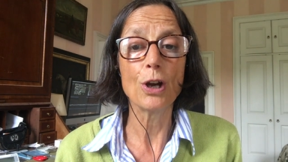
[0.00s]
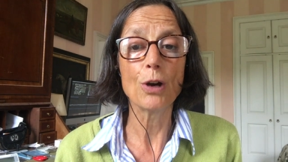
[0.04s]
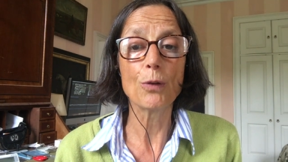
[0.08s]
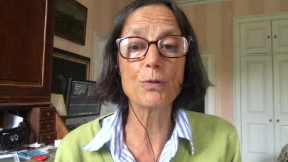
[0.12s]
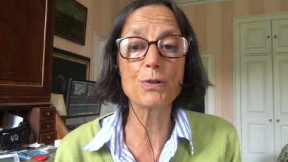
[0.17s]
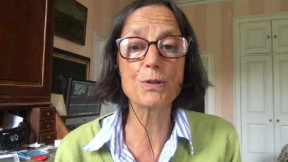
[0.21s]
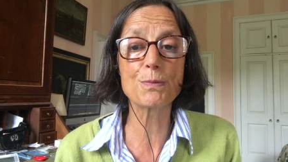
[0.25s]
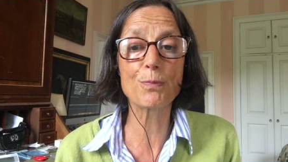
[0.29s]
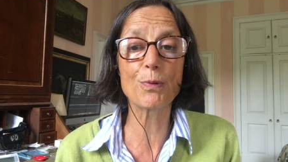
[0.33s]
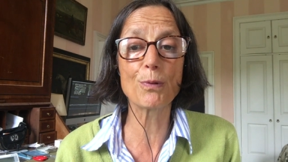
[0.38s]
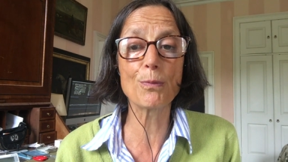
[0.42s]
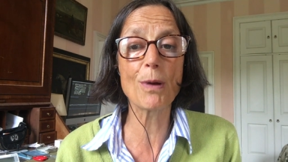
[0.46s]

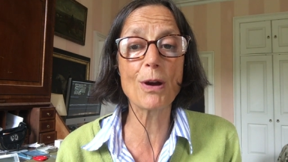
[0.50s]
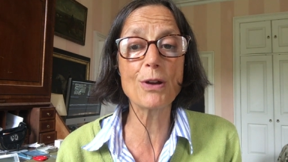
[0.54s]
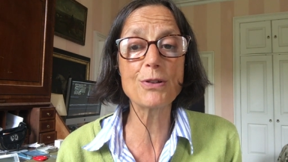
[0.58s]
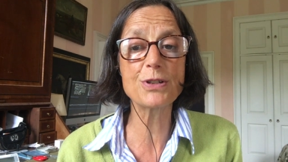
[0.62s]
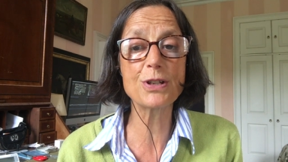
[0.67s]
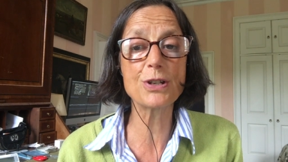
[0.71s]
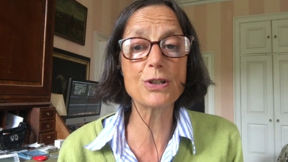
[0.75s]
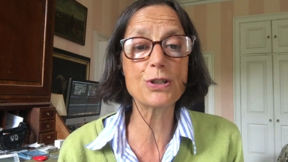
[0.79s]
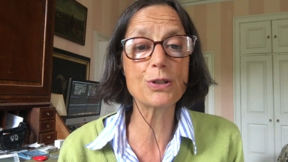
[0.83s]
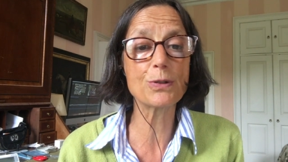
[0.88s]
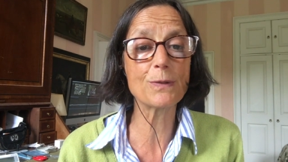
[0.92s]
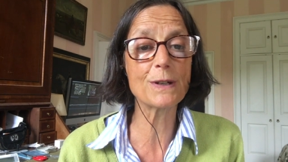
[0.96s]
was
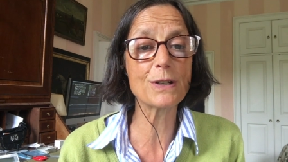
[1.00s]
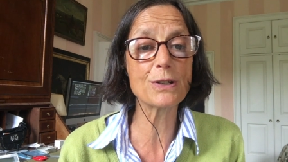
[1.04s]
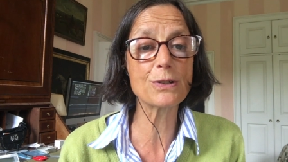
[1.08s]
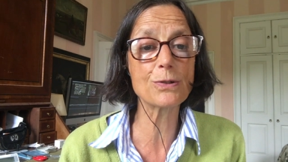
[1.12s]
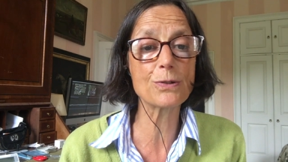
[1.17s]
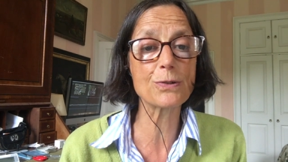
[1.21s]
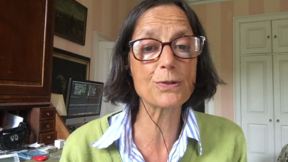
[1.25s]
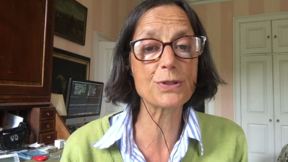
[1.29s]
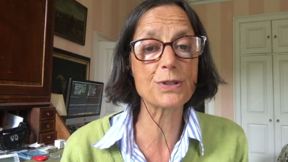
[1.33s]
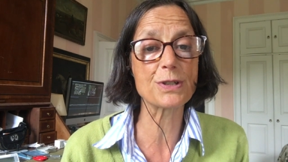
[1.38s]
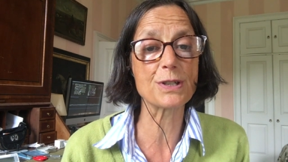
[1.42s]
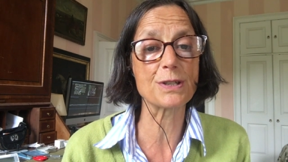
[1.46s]
promoted to
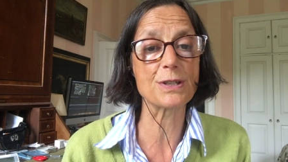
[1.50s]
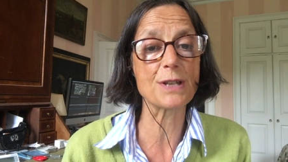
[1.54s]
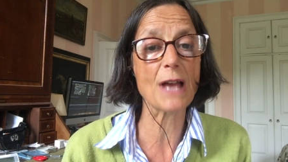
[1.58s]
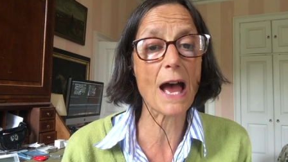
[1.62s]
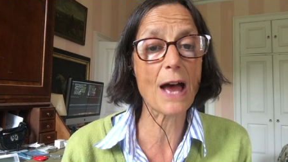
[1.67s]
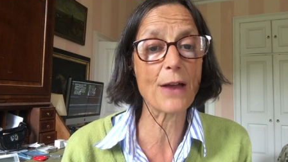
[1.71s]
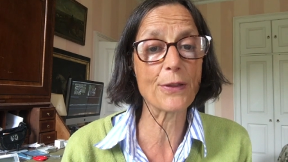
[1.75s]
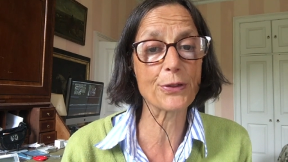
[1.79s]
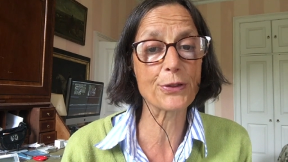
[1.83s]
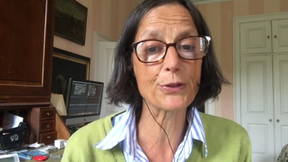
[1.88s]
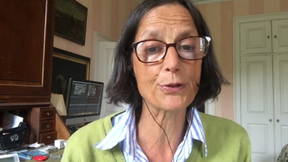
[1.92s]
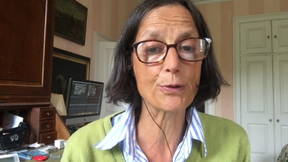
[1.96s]
endorse this
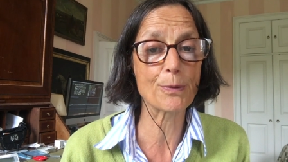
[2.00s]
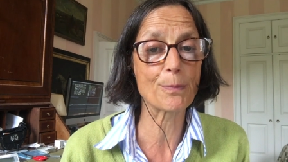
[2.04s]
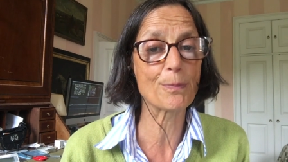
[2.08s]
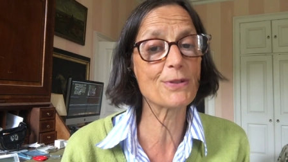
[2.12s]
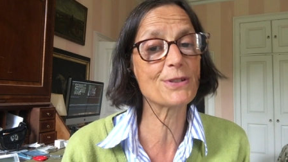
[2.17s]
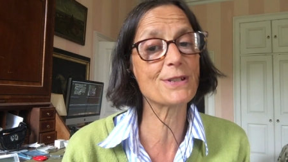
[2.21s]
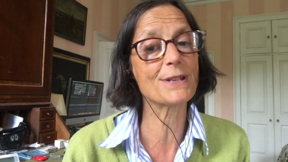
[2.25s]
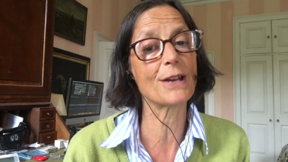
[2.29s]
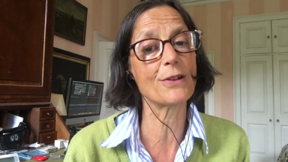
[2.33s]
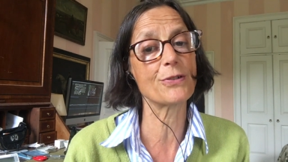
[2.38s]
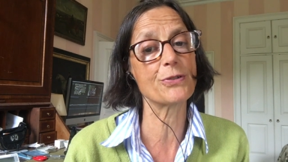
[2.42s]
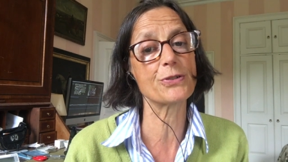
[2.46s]

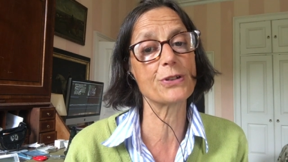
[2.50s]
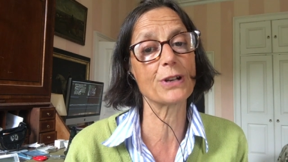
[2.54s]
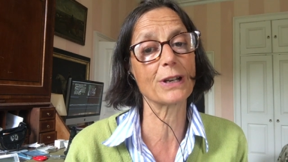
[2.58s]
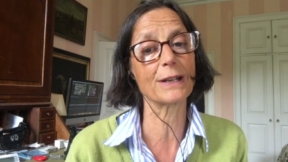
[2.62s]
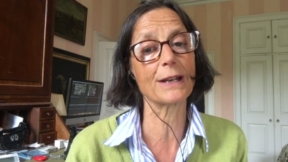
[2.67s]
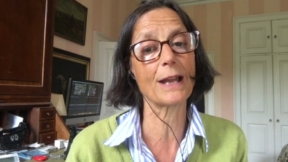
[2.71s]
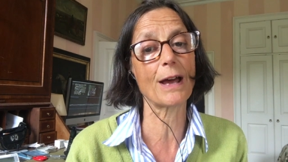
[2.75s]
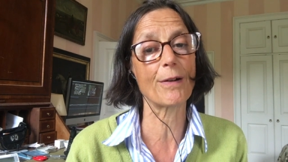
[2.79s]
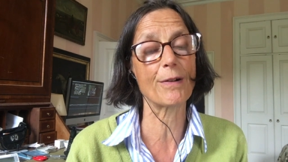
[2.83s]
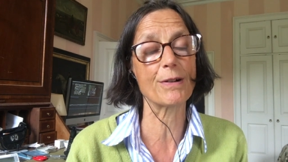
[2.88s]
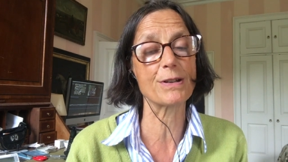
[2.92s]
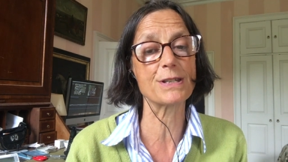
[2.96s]
anthropocentric
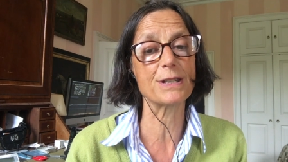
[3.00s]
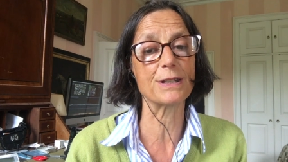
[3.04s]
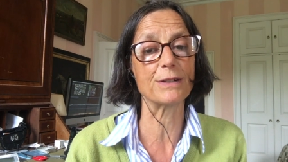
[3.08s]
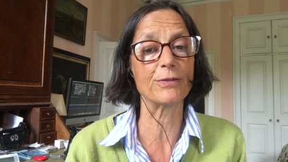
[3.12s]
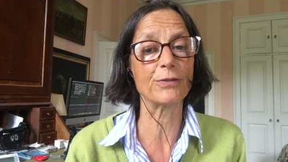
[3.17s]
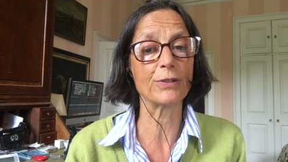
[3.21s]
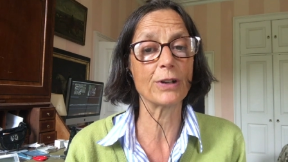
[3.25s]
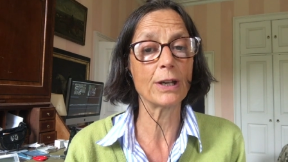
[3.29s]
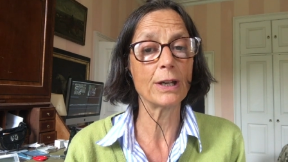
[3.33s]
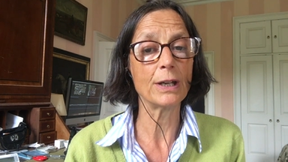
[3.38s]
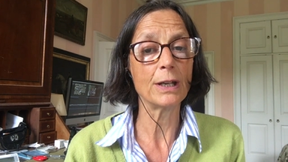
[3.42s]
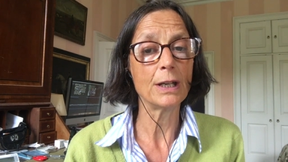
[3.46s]
narrative,
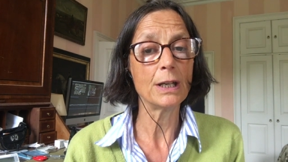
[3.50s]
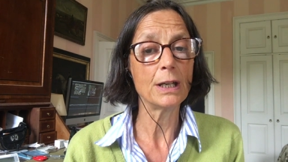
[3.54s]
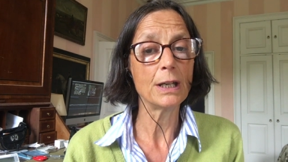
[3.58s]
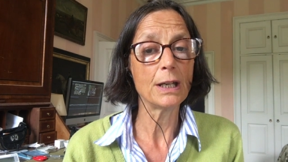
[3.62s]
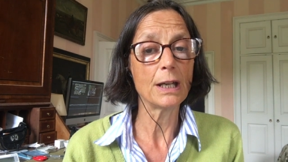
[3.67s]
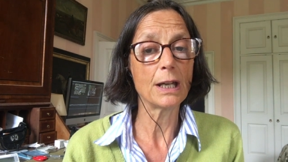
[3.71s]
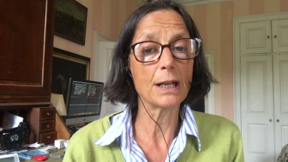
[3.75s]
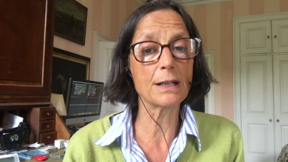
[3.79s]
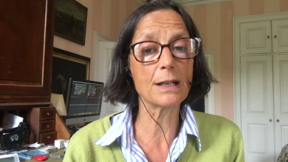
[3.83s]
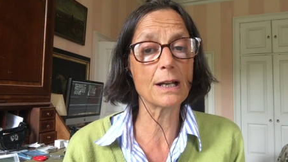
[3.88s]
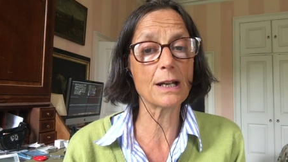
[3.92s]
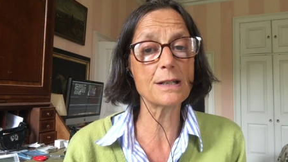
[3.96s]

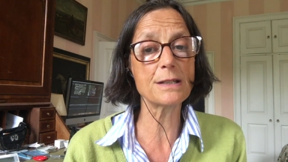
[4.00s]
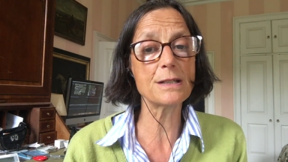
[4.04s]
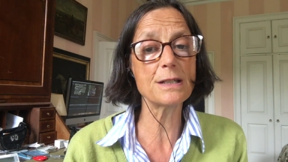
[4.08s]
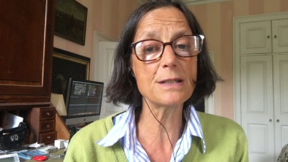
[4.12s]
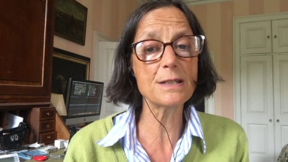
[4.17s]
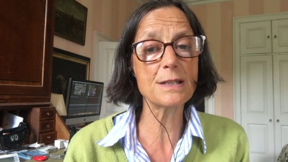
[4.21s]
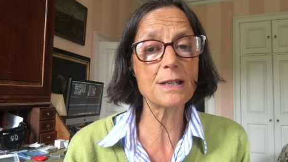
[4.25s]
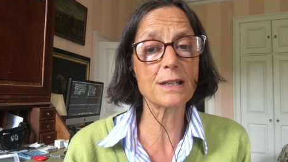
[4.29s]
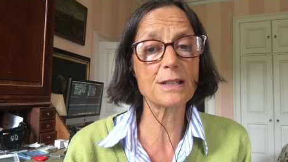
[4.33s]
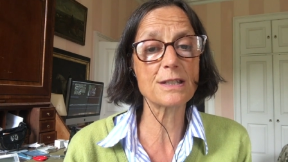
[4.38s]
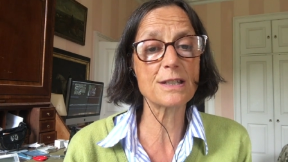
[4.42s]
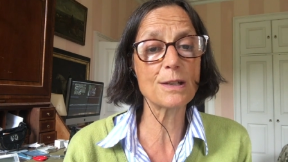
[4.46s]
in
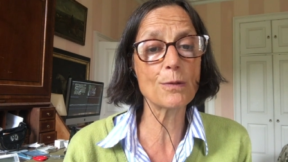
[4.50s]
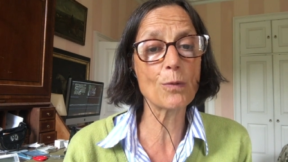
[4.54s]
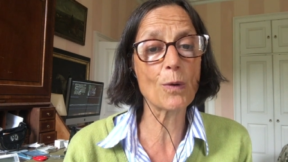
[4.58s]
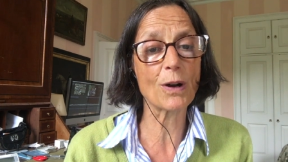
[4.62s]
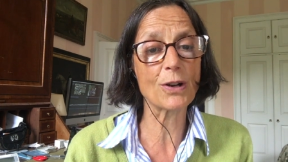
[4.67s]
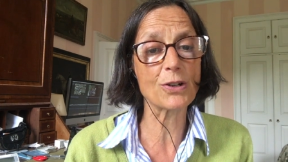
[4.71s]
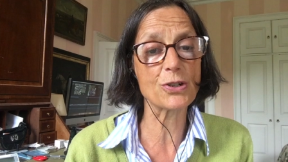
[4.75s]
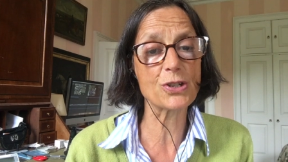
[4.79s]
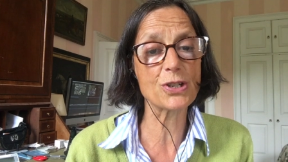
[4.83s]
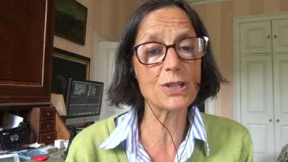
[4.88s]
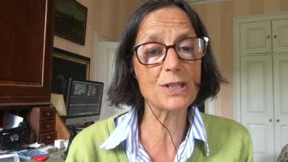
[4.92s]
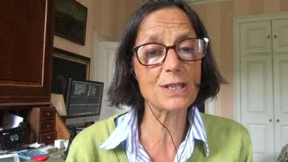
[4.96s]

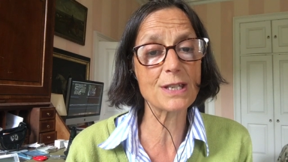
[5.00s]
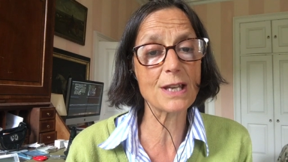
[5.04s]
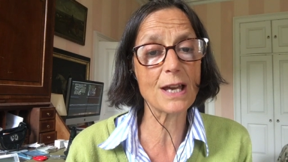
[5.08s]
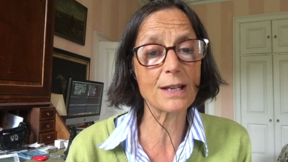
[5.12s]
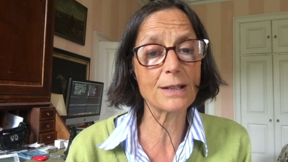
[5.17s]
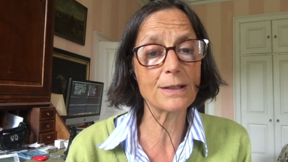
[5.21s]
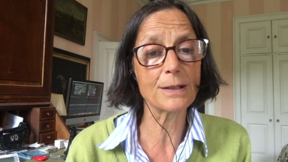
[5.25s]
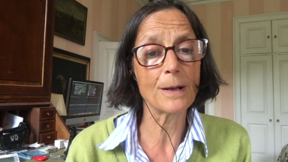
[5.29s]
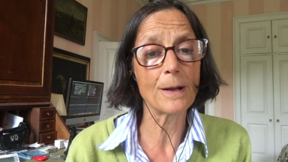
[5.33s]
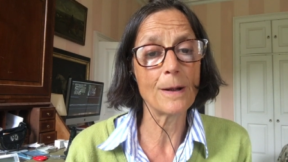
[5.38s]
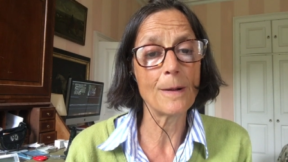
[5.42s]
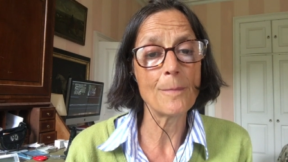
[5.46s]
1961, she
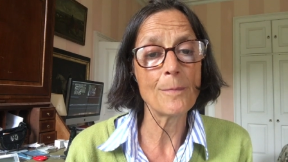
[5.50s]
said,